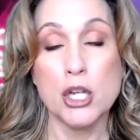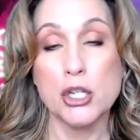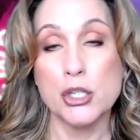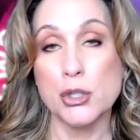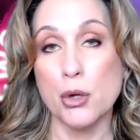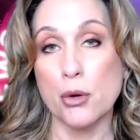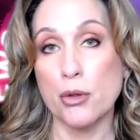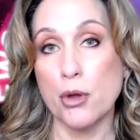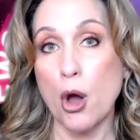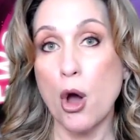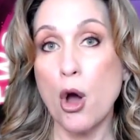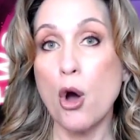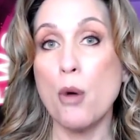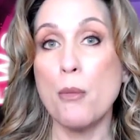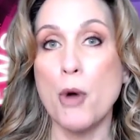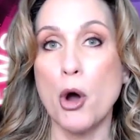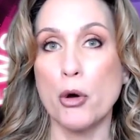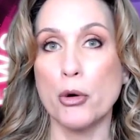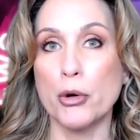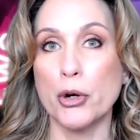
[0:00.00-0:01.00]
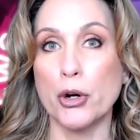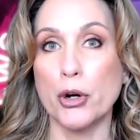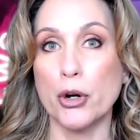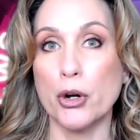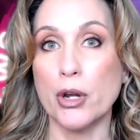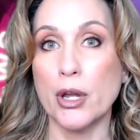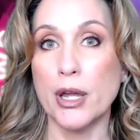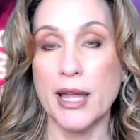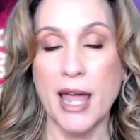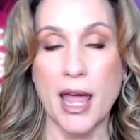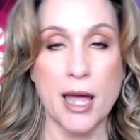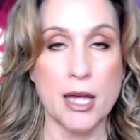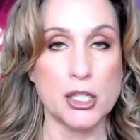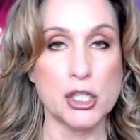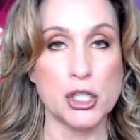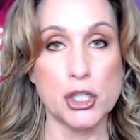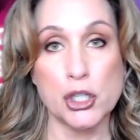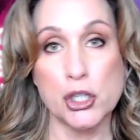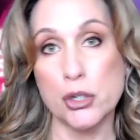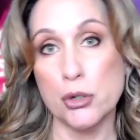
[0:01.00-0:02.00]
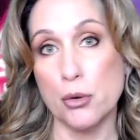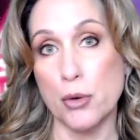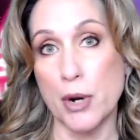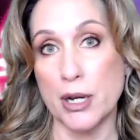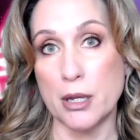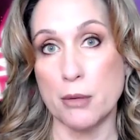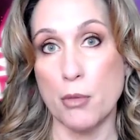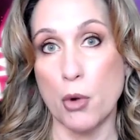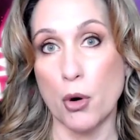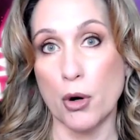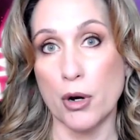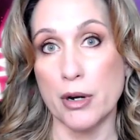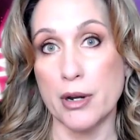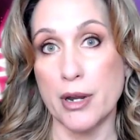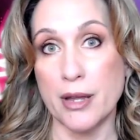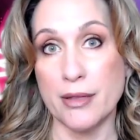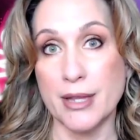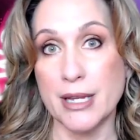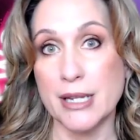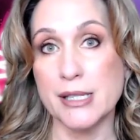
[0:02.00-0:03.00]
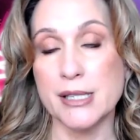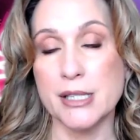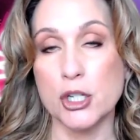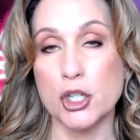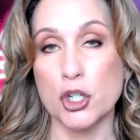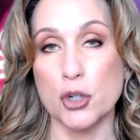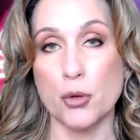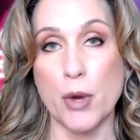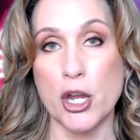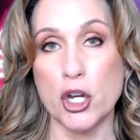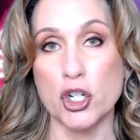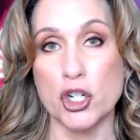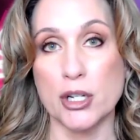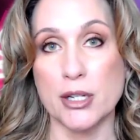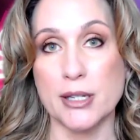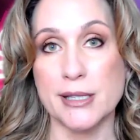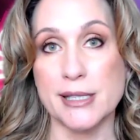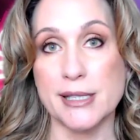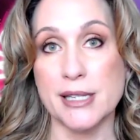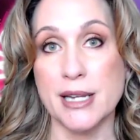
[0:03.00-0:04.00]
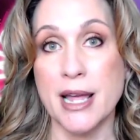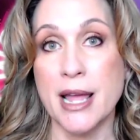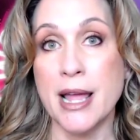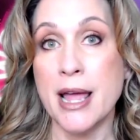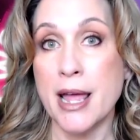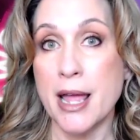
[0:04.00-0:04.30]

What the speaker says: So the homeowner can't sue anymore in these situations.